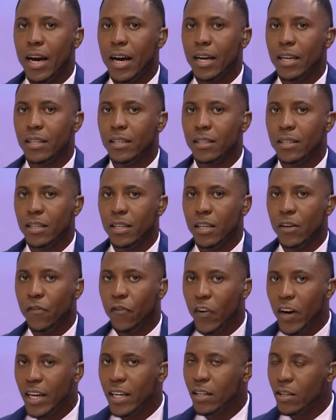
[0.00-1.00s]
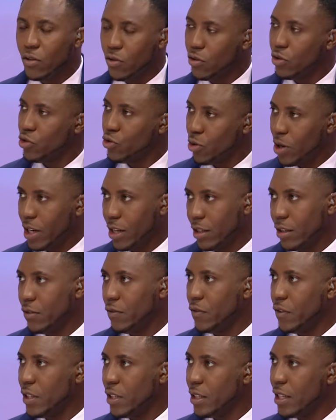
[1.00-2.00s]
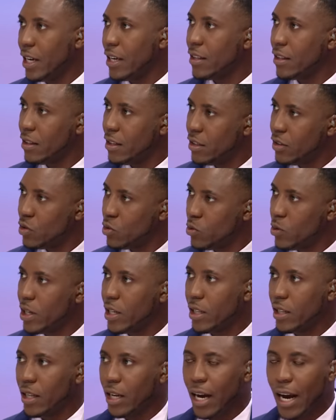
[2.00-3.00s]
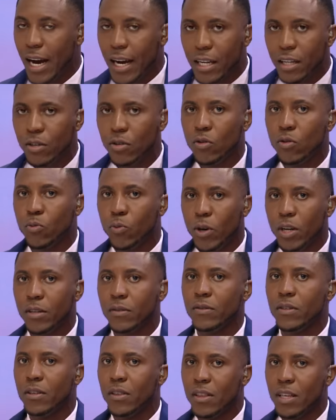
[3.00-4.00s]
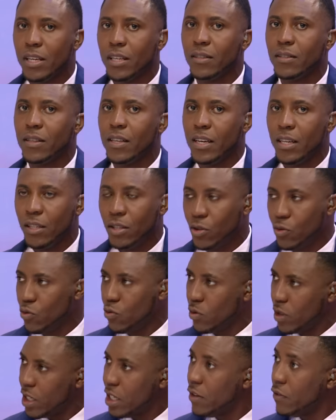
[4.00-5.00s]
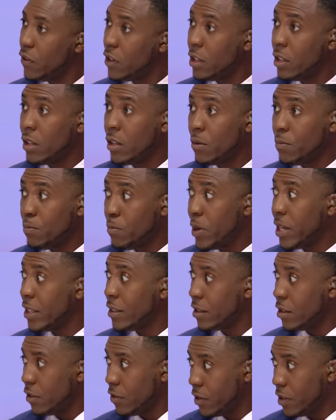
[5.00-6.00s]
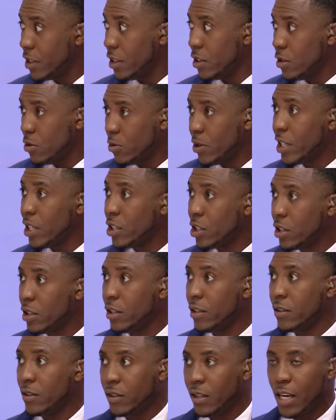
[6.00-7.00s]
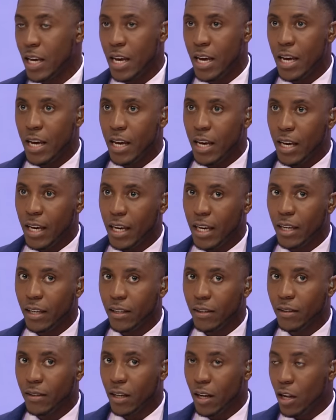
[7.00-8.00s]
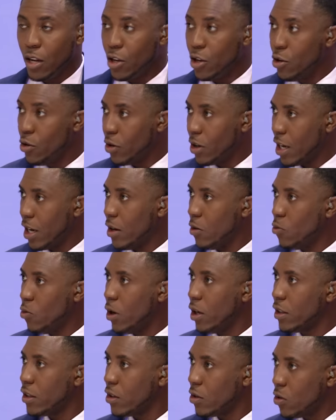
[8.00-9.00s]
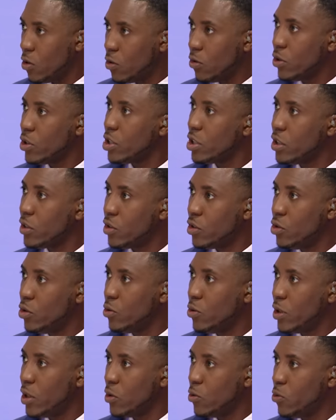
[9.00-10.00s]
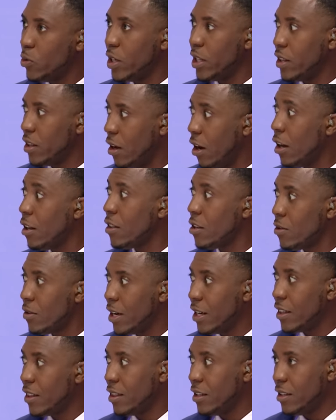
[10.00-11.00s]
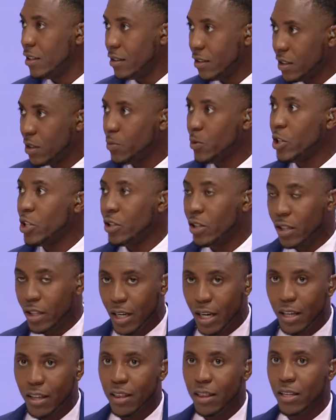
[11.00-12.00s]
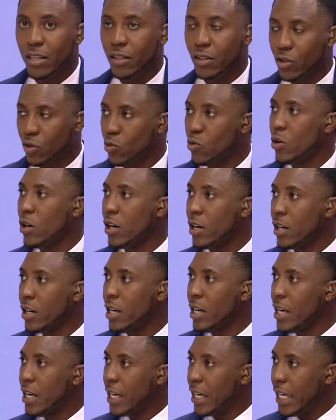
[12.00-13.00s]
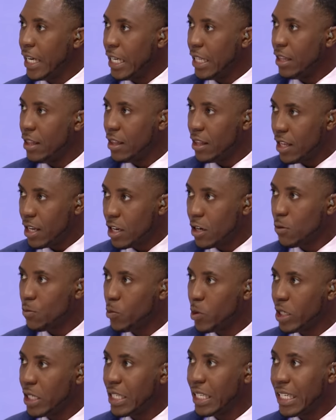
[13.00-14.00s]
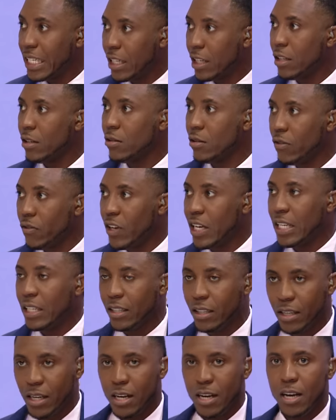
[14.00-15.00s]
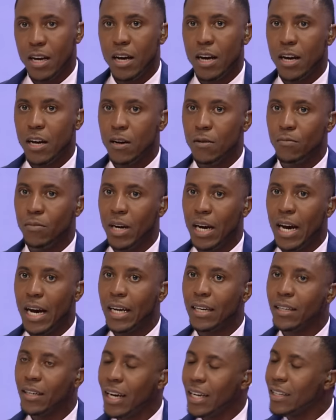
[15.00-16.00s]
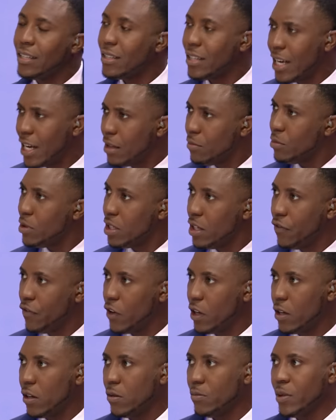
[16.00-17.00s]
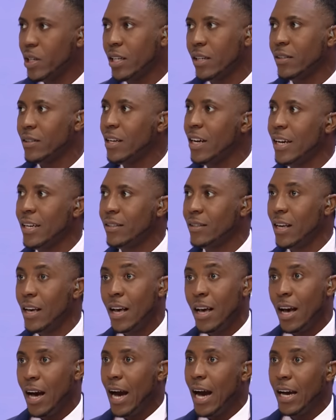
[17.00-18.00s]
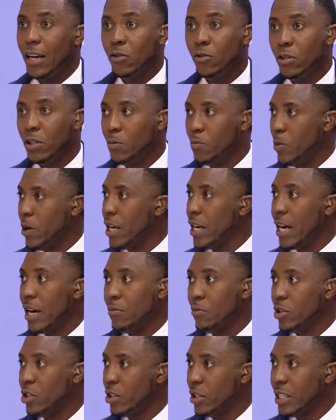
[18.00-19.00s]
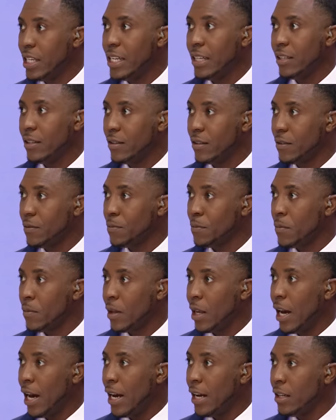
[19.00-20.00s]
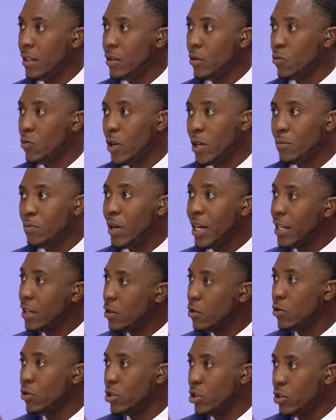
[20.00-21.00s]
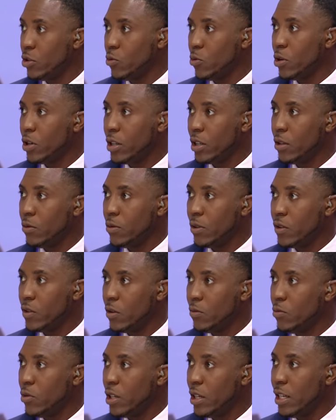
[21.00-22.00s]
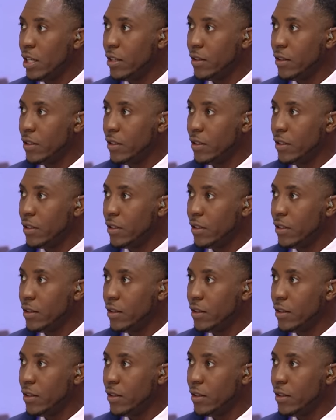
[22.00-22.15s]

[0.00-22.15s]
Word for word: and if I know track and field athletes well, I know one of the things they do, even in the best of situations, is look at what the coach is doing with other athletes, mm. especially athletes who are in their particular event. Um, and, and it can be difficult because, guys, I want to play amateur tennis. And when my coach is working with someone